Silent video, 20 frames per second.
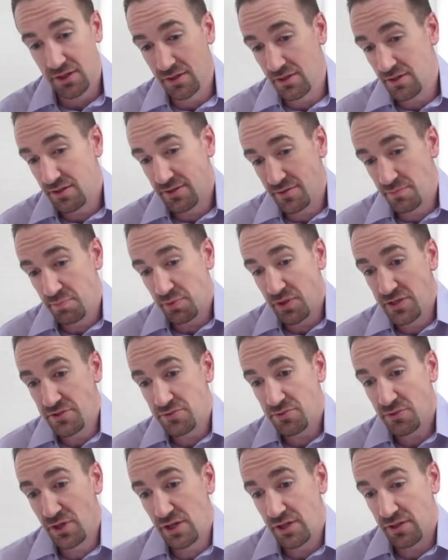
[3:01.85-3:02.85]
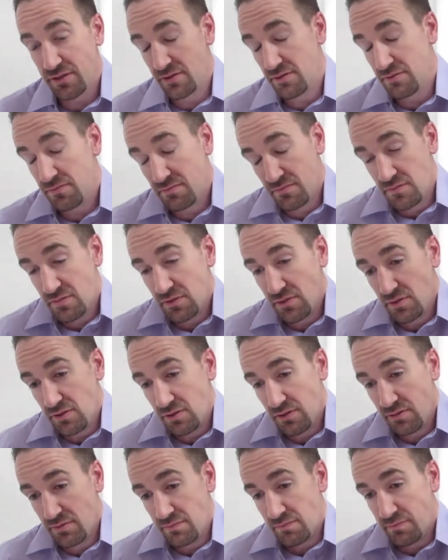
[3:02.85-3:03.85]
it's a place where
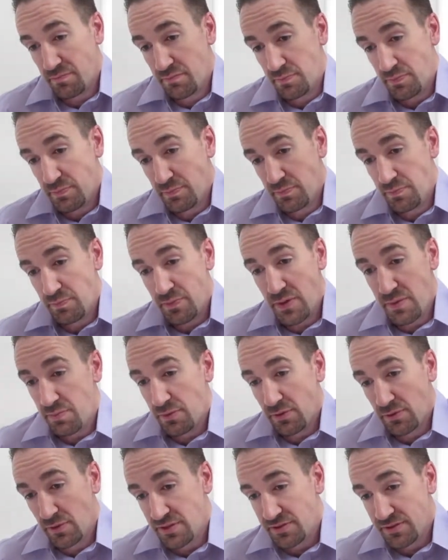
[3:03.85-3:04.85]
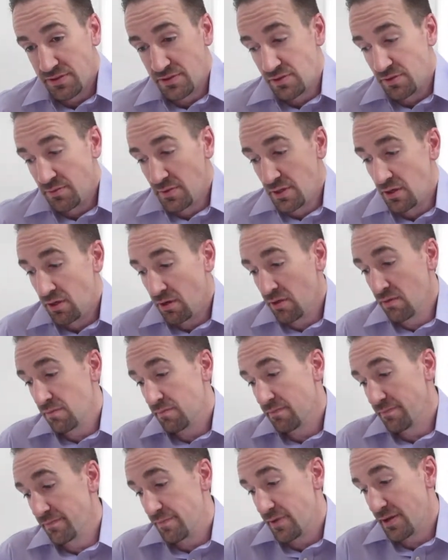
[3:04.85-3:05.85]
people listen to me,
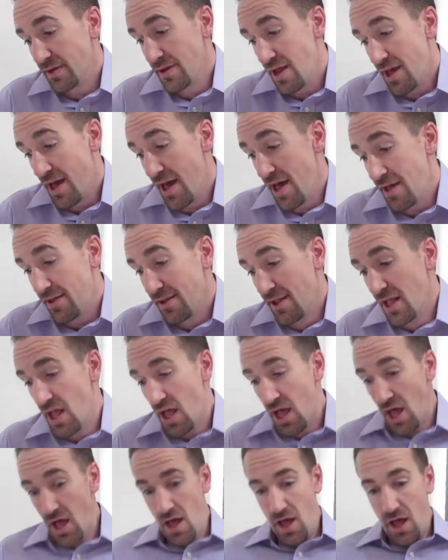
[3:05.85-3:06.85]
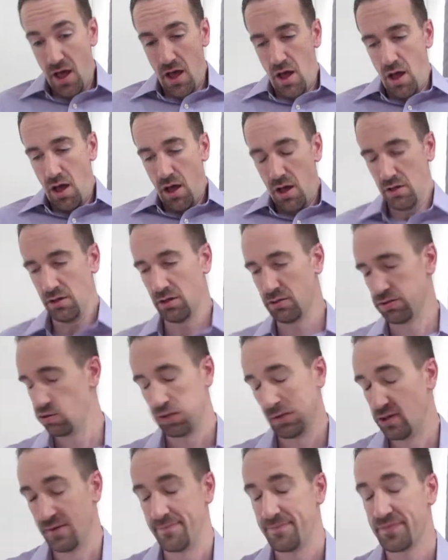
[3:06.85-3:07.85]
But
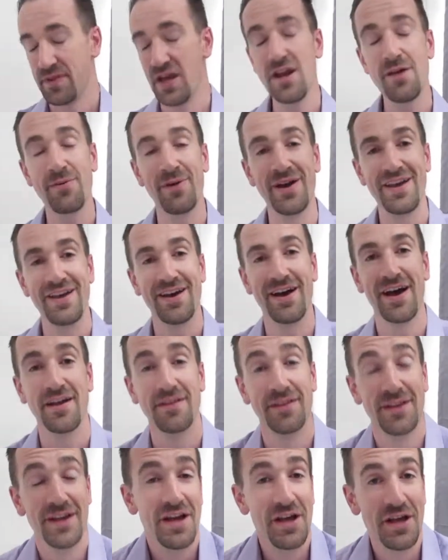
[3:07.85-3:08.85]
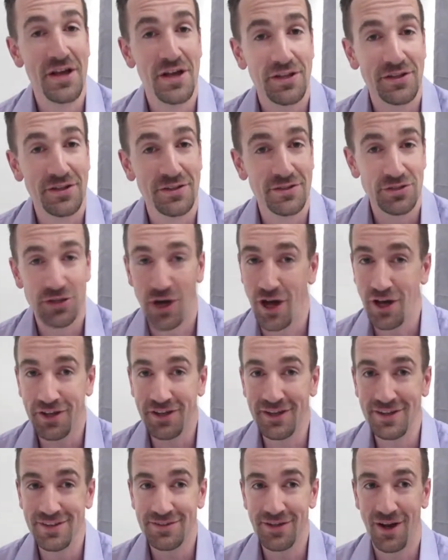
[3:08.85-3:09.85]
anyway,
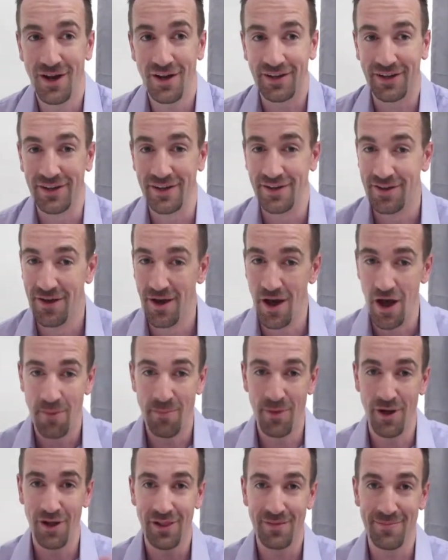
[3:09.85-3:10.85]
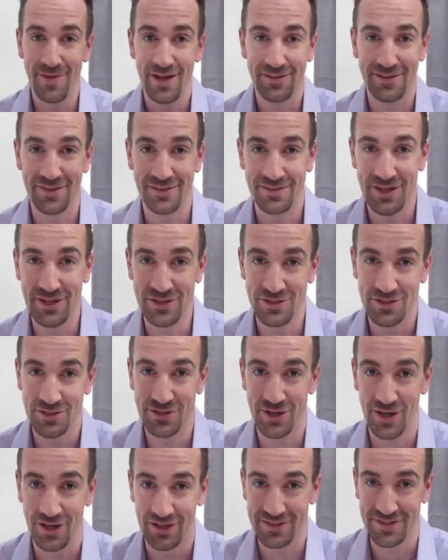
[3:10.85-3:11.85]
chalking and talking. I'm all about the teacher
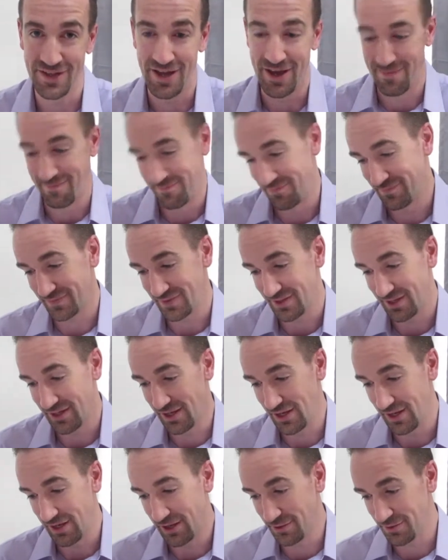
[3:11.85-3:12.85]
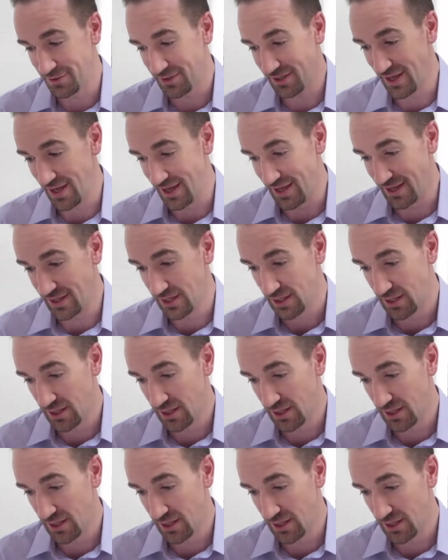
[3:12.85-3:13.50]
talk time. Okay,